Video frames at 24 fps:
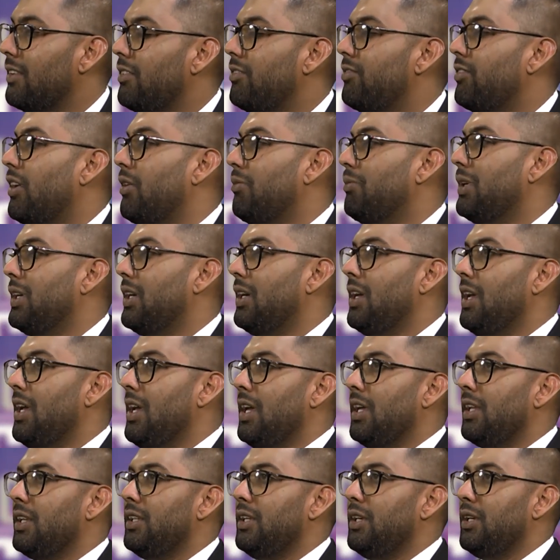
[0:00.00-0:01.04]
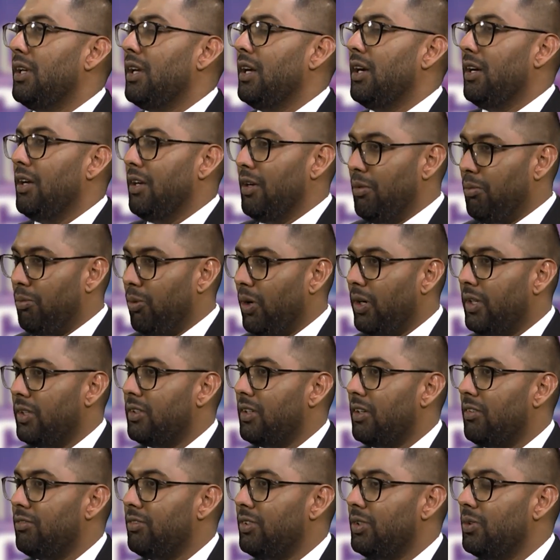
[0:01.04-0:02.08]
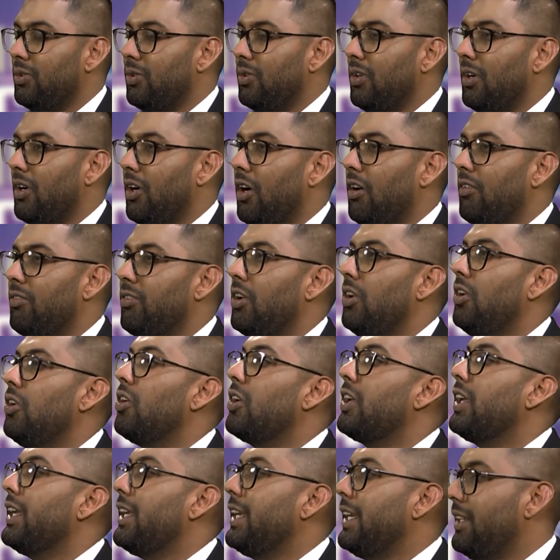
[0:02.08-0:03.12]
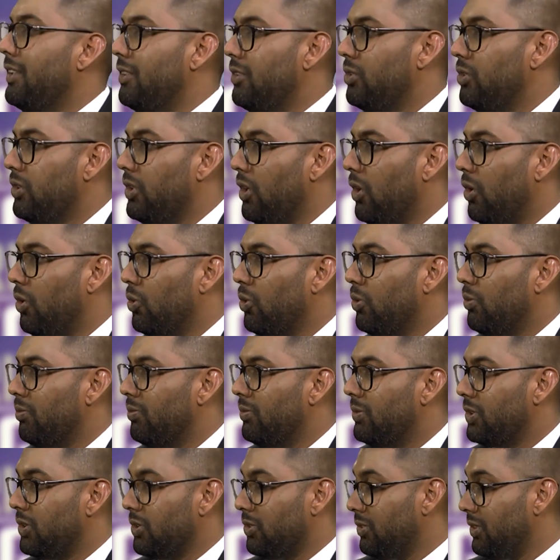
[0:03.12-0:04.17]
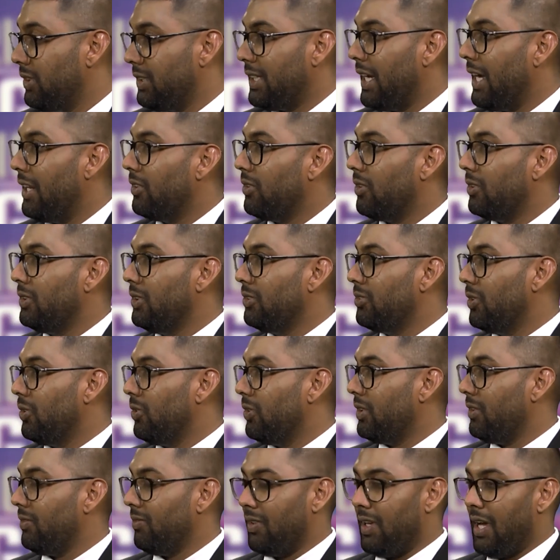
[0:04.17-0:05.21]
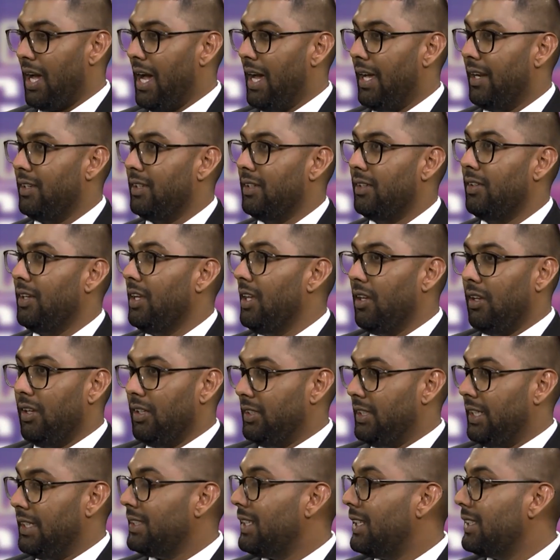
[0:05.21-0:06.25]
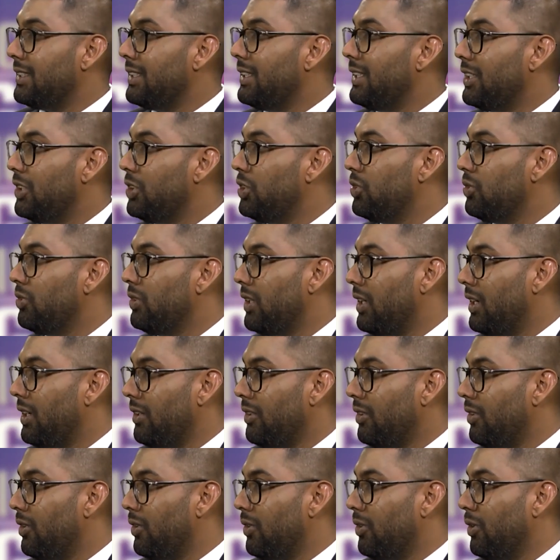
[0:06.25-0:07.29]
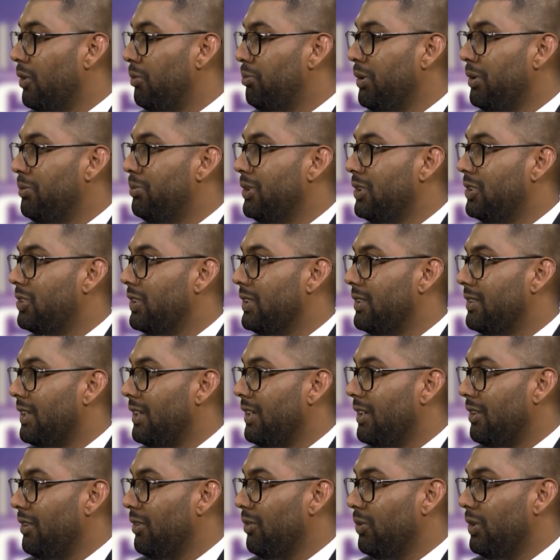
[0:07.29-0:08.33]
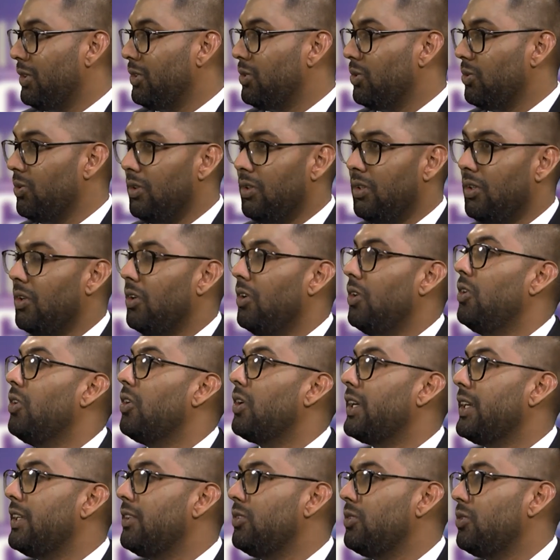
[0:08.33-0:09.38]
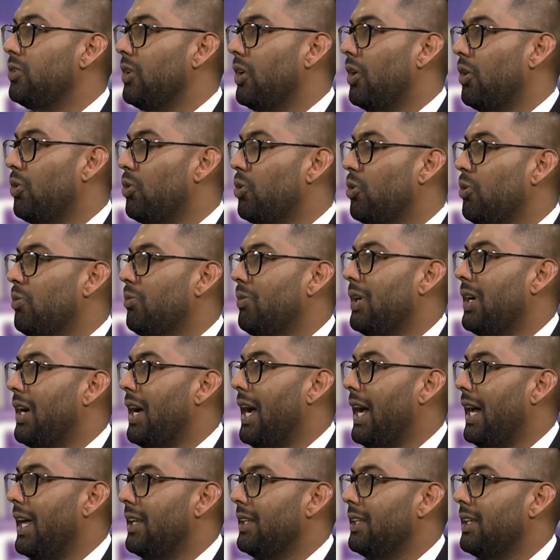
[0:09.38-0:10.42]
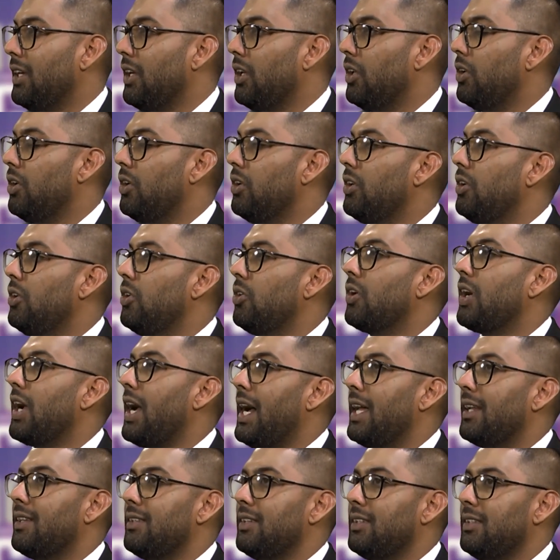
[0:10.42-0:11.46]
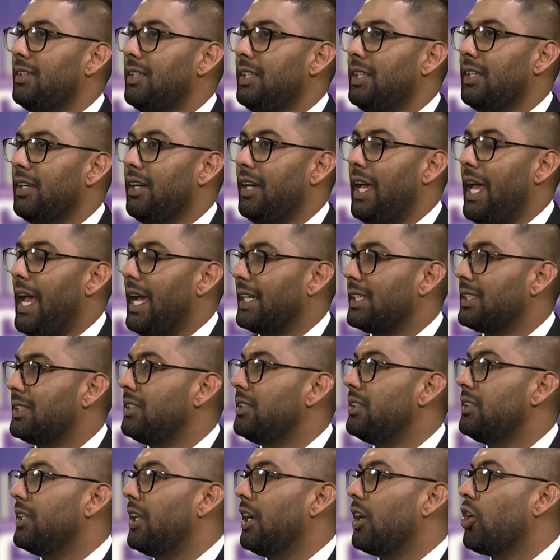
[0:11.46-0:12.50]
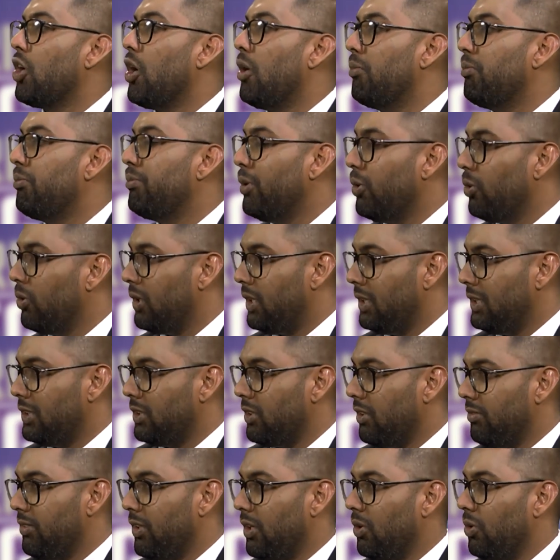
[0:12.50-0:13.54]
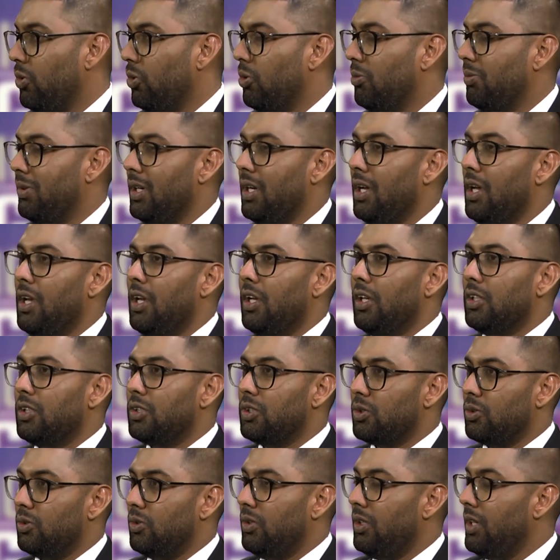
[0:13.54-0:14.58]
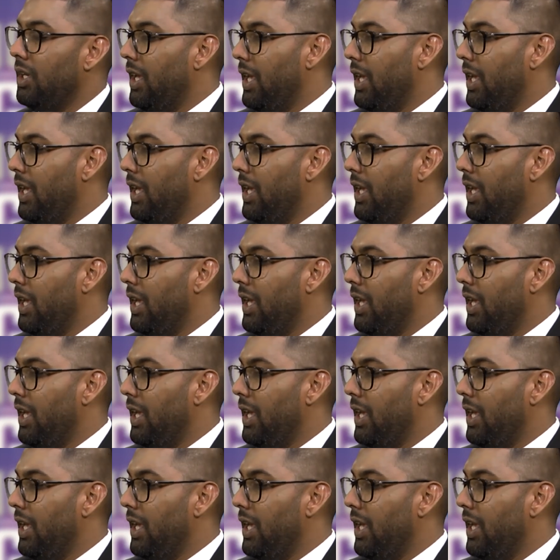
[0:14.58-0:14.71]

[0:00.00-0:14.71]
from the point of view of looking into your home. So stand on your road and just as the intruder or perpetrator would do, look into your home and look at the external components of your home. So